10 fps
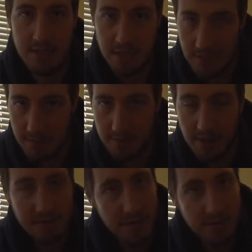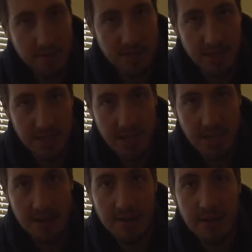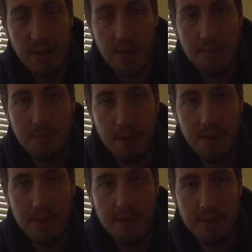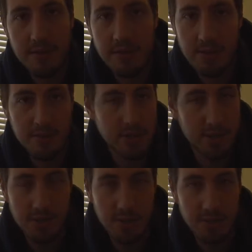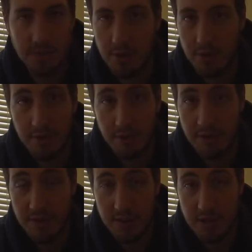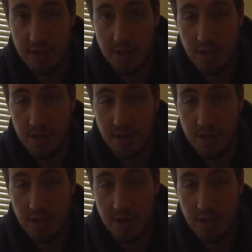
I didn't make videos then again, but they're just such a beautiful fish.